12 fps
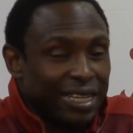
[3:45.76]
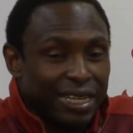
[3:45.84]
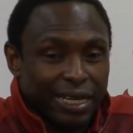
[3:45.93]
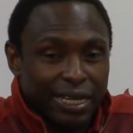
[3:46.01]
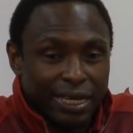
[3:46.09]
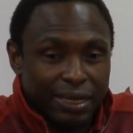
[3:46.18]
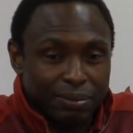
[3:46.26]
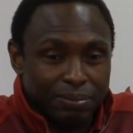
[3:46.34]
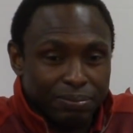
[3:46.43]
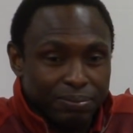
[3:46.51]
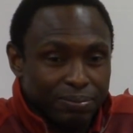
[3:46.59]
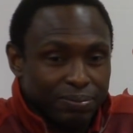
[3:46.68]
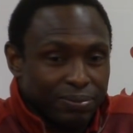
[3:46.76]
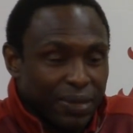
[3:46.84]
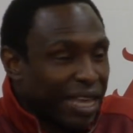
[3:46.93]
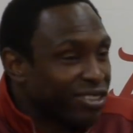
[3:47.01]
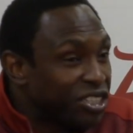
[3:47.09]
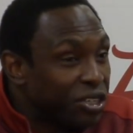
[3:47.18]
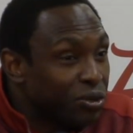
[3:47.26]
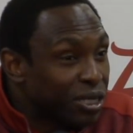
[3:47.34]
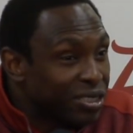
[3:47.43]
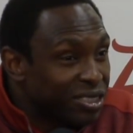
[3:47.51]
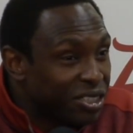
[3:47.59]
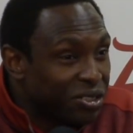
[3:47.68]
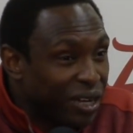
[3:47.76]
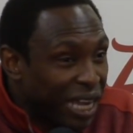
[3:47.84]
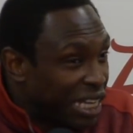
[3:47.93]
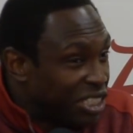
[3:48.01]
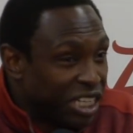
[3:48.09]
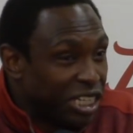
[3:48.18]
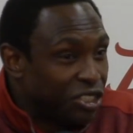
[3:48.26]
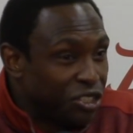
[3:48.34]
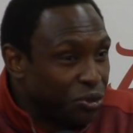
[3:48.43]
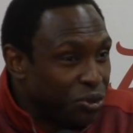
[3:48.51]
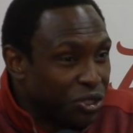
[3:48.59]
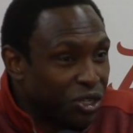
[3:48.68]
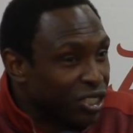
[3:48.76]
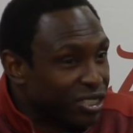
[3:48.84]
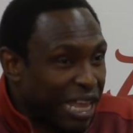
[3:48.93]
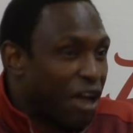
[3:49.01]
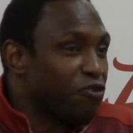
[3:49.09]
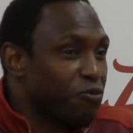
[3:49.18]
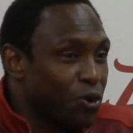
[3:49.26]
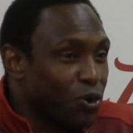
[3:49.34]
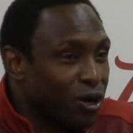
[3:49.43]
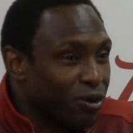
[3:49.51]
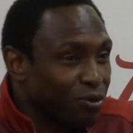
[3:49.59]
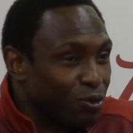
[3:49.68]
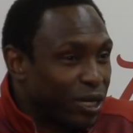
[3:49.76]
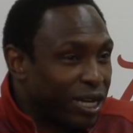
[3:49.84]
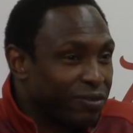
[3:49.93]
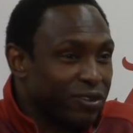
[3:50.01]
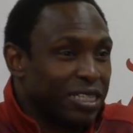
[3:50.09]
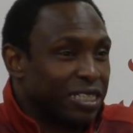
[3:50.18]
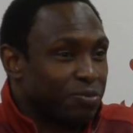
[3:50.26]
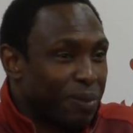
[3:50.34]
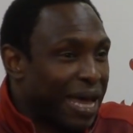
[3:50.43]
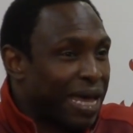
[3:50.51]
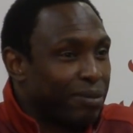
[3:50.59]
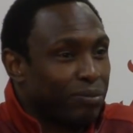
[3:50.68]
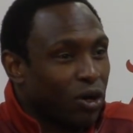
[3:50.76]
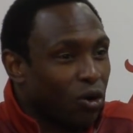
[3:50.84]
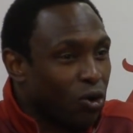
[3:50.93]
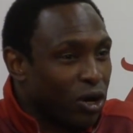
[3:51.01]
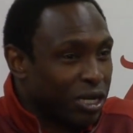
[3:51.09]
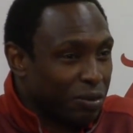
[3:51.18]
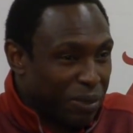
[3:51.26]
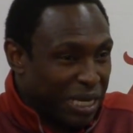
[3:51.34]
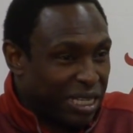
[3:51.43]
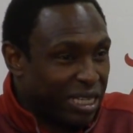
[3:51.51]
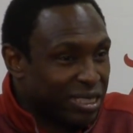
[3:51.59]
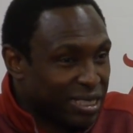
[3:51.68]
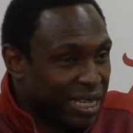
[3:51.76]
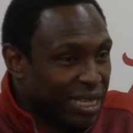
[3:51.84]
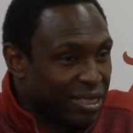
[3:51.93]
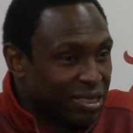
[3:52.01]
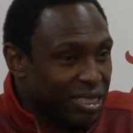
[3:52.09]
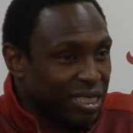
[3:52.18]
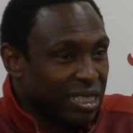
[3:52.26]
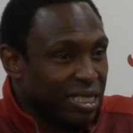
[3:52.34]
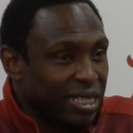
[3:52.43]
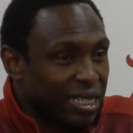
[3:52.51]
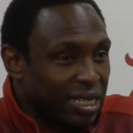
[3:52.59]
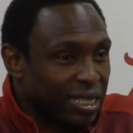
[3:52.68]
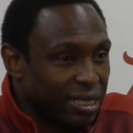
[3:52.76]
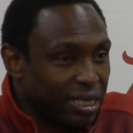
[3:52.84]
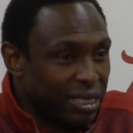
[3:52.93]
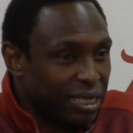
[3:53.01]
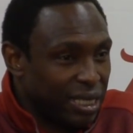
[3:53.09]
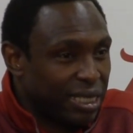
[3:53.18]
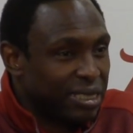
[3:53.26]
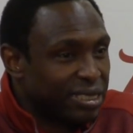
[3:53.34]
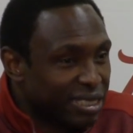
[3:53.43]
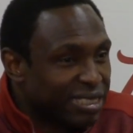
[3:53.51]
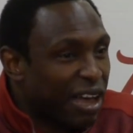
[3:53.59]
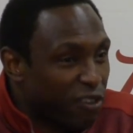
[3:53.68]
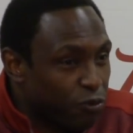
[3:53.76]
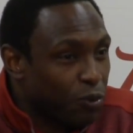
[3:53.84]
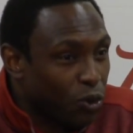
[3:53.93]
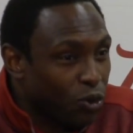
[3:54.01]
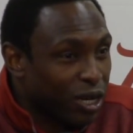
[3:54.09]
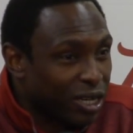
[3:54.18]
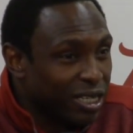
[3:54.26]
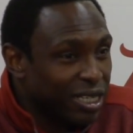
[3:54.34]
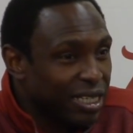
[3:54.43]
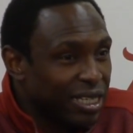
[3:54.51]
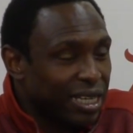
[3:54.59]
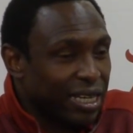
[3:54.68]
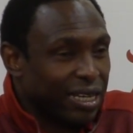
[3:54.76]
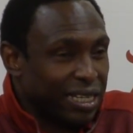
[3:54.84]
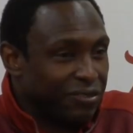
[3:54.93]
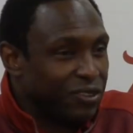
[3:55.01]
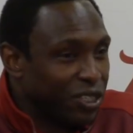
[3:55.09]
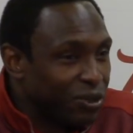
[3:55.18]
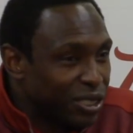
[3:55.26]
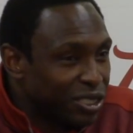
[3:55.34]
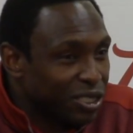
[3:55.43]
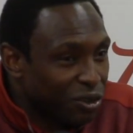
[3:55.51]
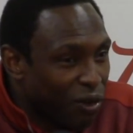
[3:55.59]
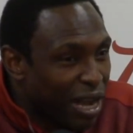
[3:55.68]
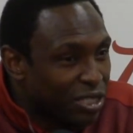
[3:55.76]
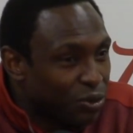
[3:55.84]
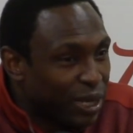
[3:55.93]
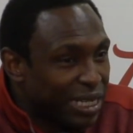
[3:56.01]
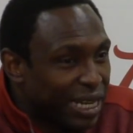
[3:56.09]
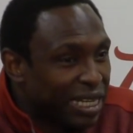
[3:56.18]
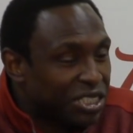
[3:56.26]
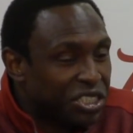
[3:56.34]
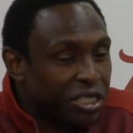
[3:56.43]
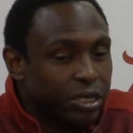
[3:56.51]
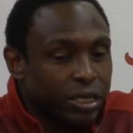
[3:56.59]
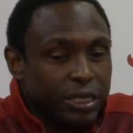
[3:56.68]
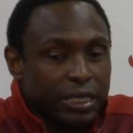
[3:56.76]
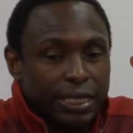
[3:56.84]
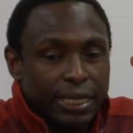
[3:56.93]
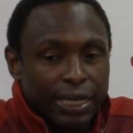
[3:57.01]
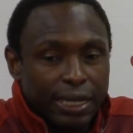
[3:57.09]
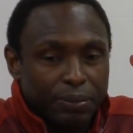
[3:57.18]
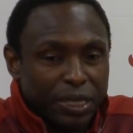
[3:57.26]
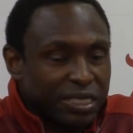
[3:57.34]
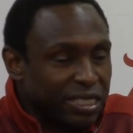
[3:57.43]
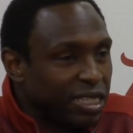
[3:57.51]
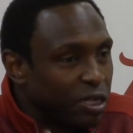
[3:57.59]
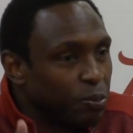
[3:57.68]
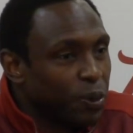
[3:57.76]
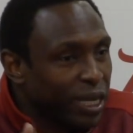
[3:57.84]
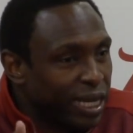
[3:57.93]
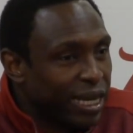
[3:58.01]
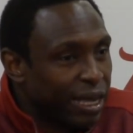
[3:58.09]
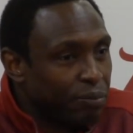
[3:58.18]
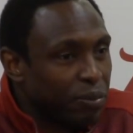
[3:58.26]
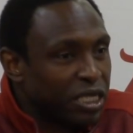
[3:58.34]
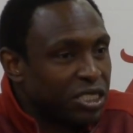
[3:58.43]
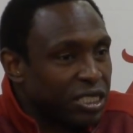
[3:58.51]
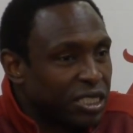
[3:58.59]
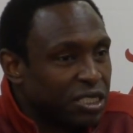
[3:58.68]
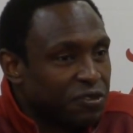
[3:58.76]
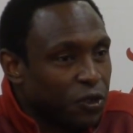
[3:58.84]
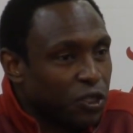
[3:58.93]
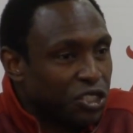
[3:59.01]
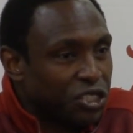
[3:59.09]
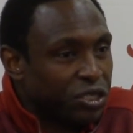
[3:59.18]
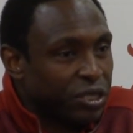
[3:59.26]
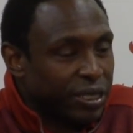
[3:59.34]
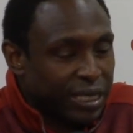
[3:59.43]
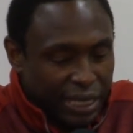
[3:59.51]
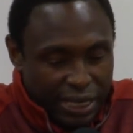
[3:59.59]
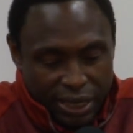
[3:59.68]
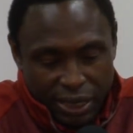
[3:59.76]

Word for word: Um, I still consider A J Junior a sophomore, whatever his mom or the media says. Uh, he, he's a sophomore, uh, even though he's going to graduate next year, because he didn't play that much in his first year. And